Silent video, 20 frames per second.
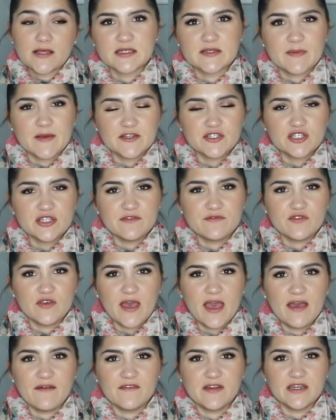Especially if
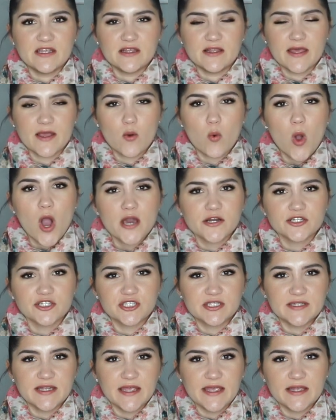you have any like water
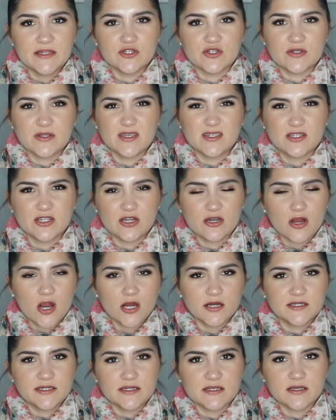stains or things that are
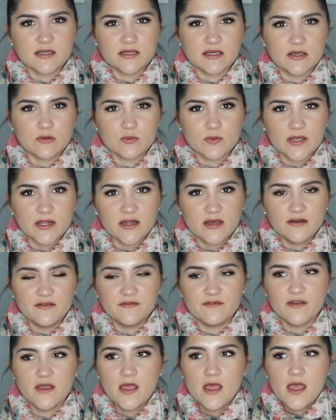hard to get rid
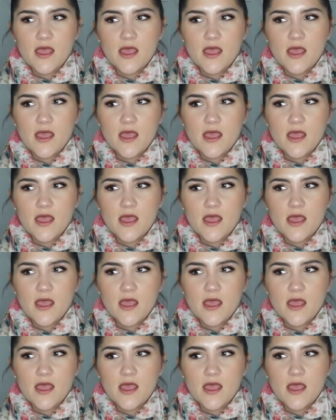of.